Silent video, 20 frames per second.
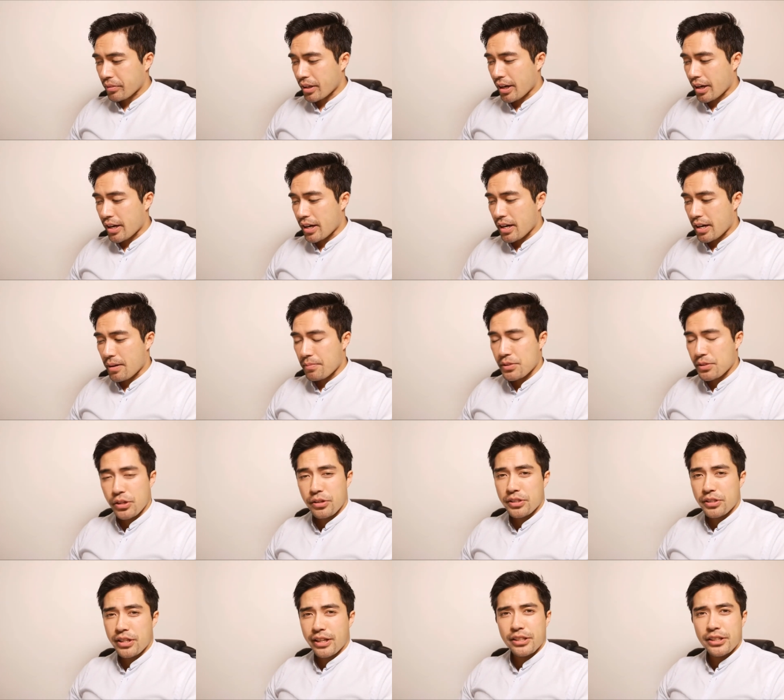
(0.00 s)
Uh, so
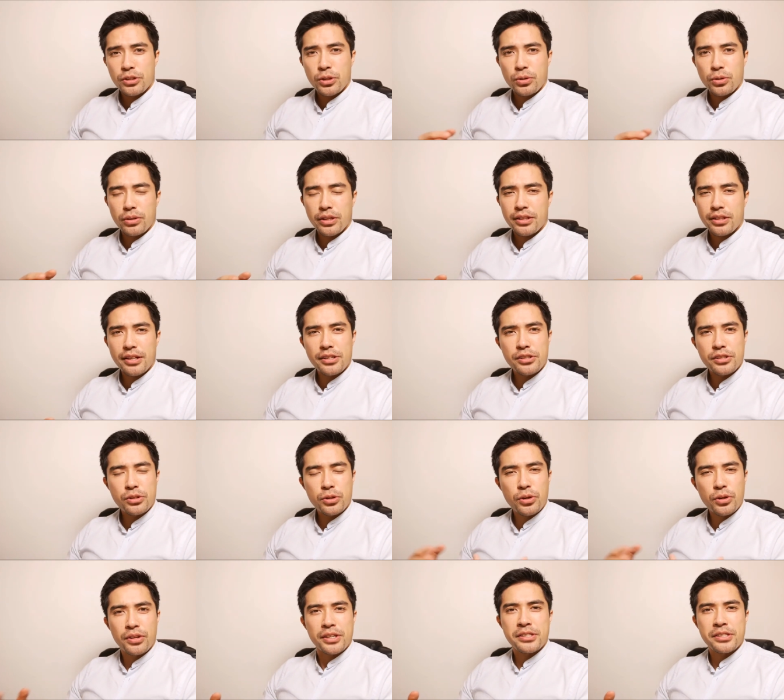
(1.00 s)
it's like it does
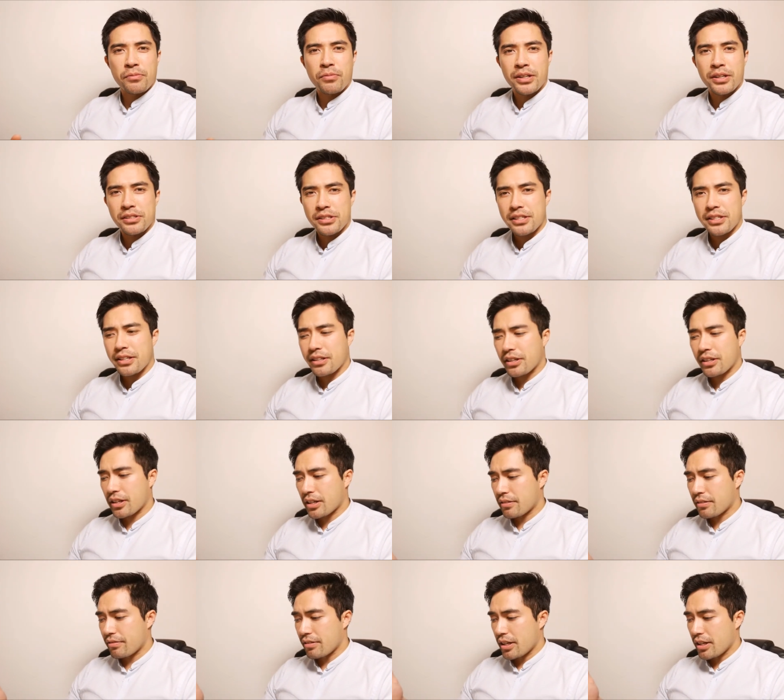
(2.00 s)
two things at once. It
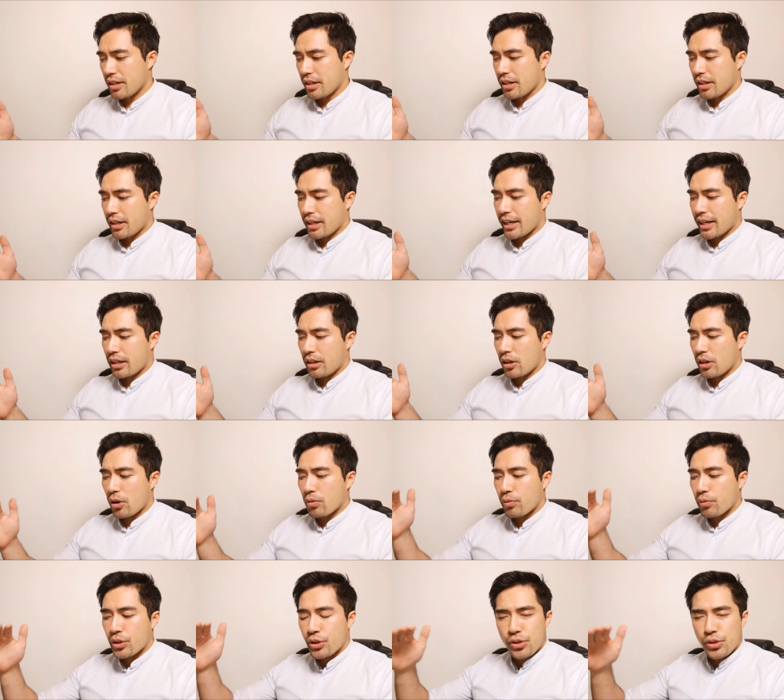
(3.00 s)
kind of it
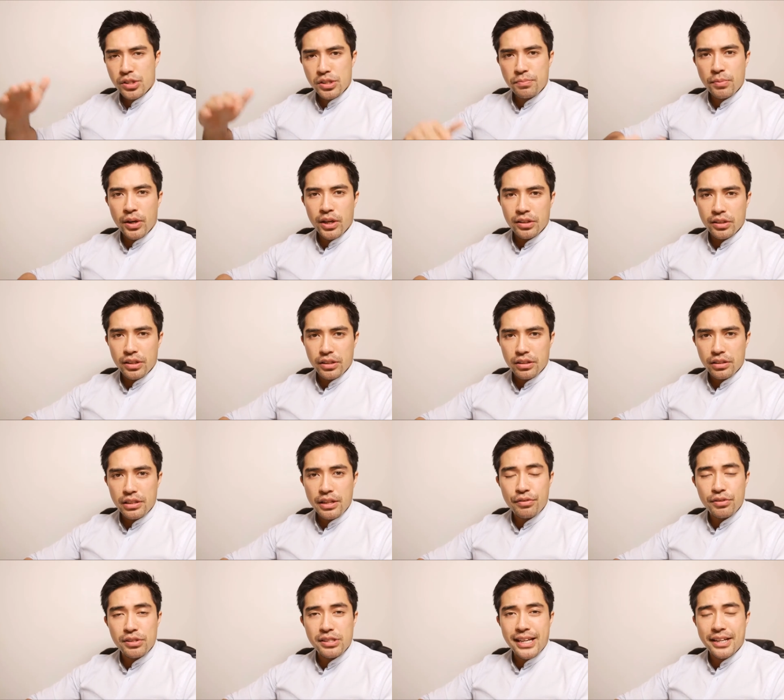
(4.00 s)
reduces my
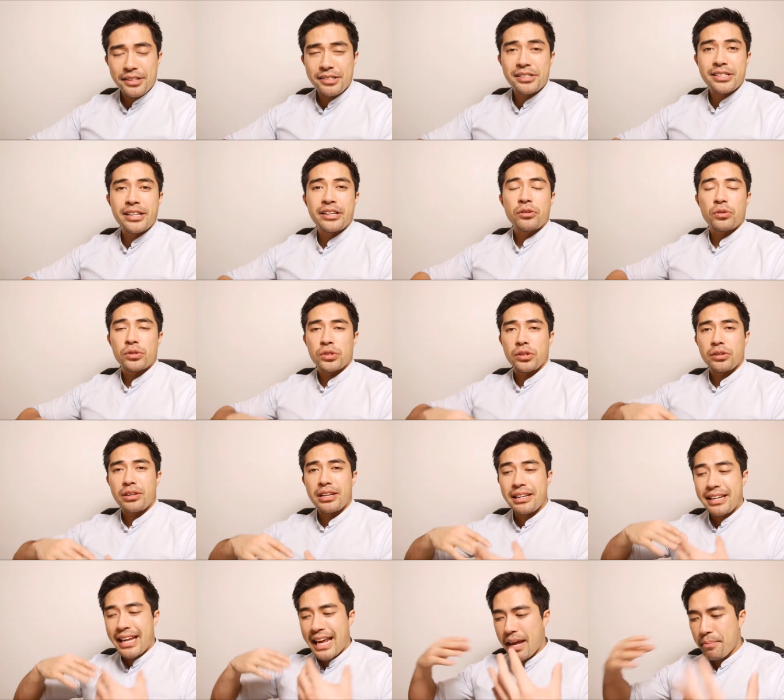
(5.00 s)
level of statins and it also
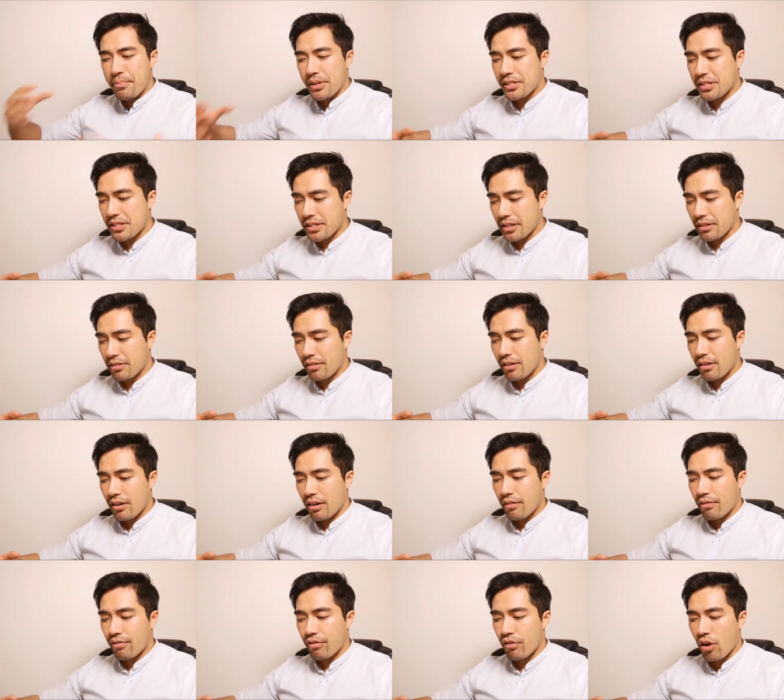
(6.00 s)
inhibits it
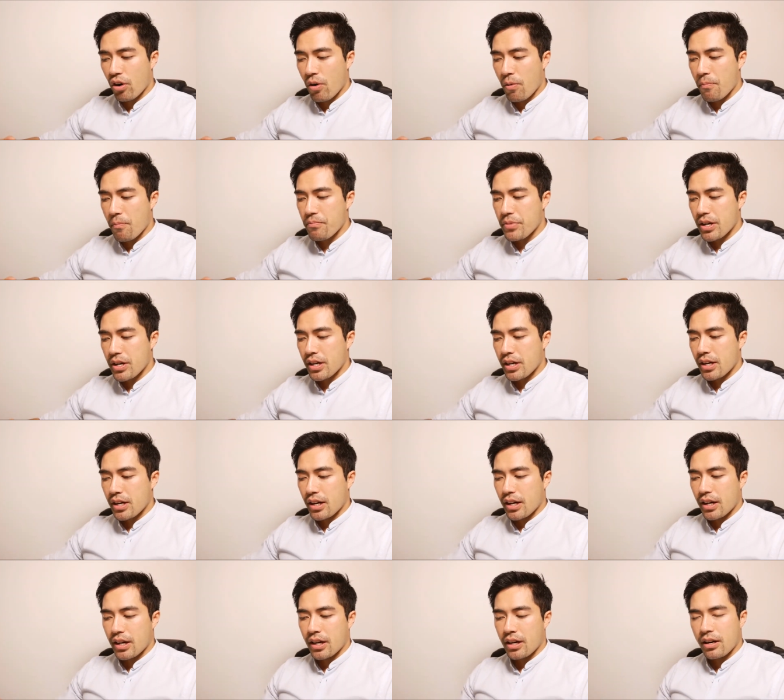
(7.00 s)
from
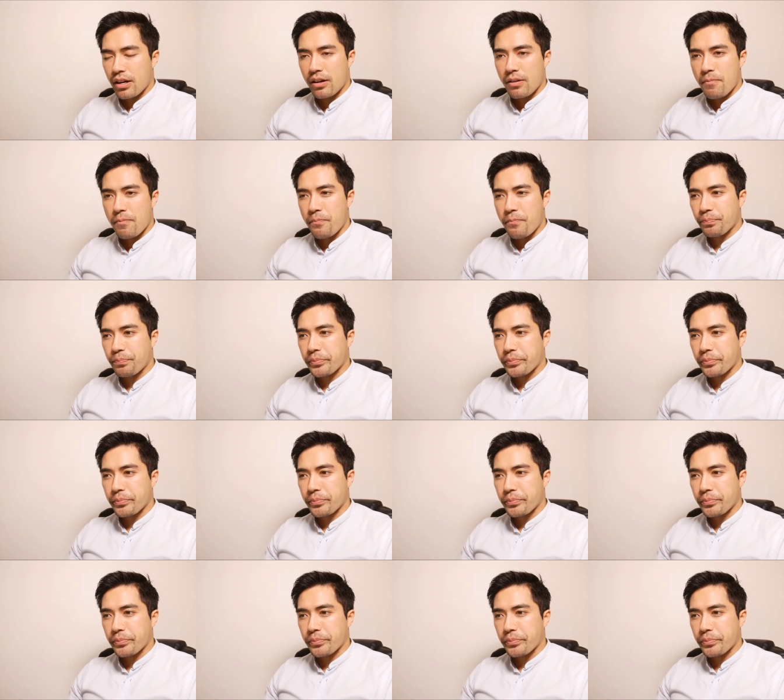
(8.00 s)
um,